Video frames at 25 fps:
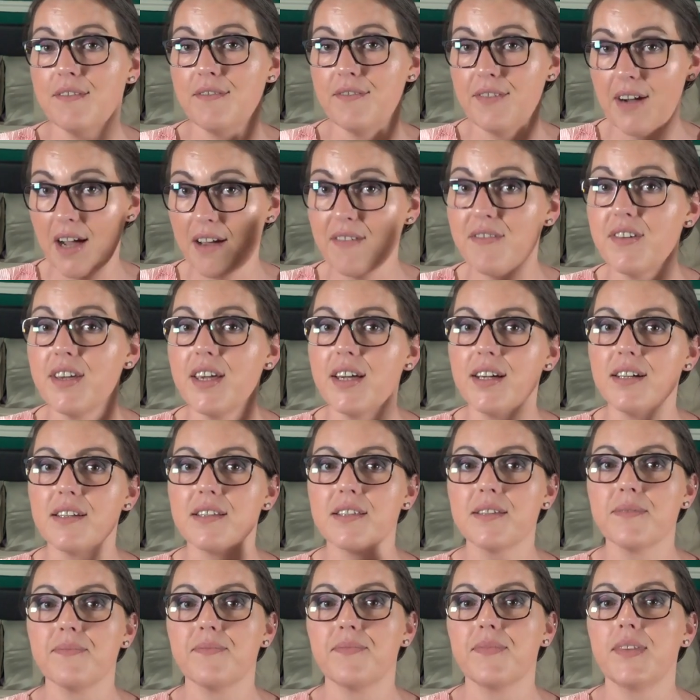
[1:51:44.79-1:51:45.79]
5
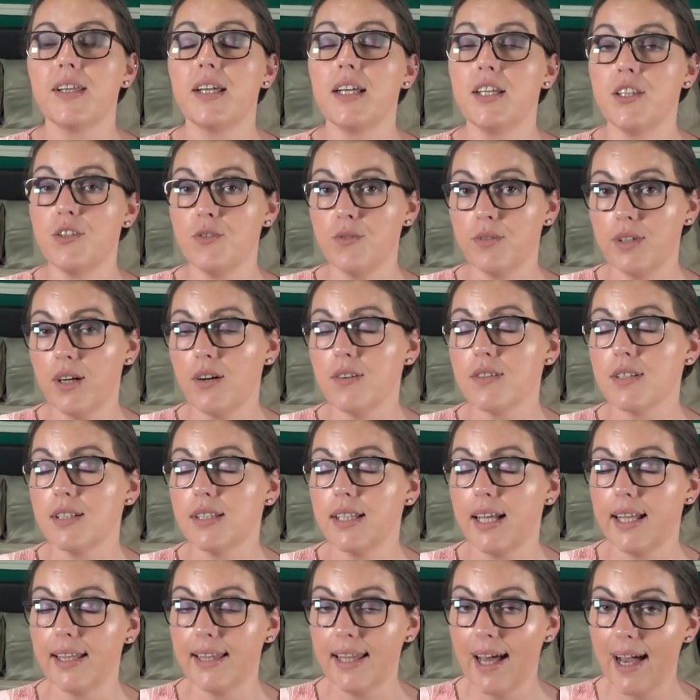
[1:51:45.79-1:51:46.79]
years, in
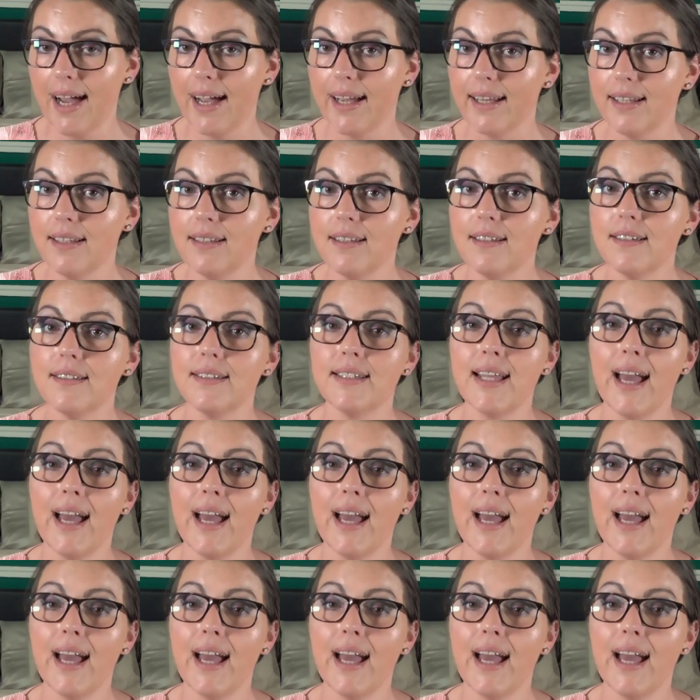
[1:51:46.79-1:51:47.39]
2009.